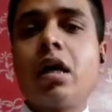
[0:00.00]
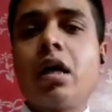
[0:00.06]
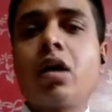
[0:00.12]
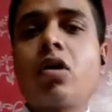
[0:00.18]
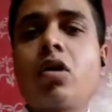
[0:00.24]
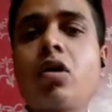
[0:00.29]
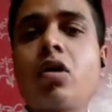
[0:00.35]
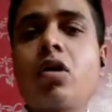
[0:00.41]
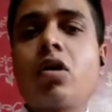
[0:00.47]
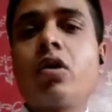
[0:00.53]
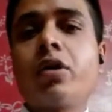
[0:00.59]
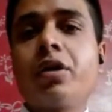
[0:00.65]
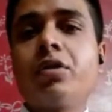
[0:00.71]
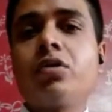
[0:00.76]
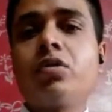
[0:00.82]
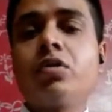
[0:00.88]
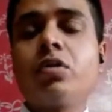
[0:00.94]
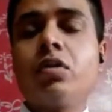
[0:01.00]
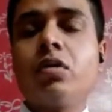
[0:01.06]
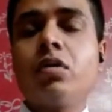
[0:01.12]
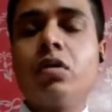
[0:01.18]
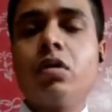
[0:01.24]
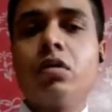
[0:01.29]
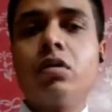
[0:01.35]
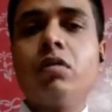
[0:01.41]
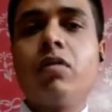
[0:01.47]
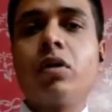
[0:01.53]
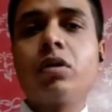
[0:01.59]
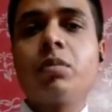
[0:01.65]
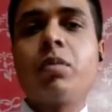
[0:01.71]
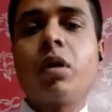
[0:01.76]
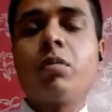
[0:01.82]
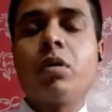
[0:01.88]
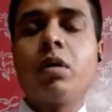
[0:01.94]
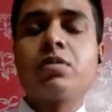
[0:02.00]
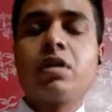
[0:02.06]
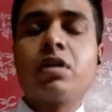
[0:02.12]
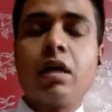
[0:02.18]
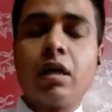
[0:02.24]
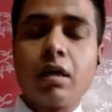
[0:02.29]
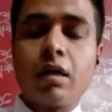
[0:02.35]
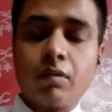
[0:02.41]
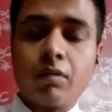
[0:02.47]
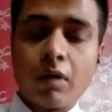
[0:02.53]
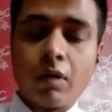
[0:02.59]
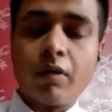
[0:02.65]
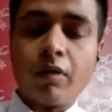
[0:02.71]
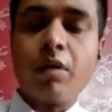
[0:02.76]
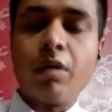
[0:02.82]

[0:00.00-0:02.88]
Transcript: according to what the problems our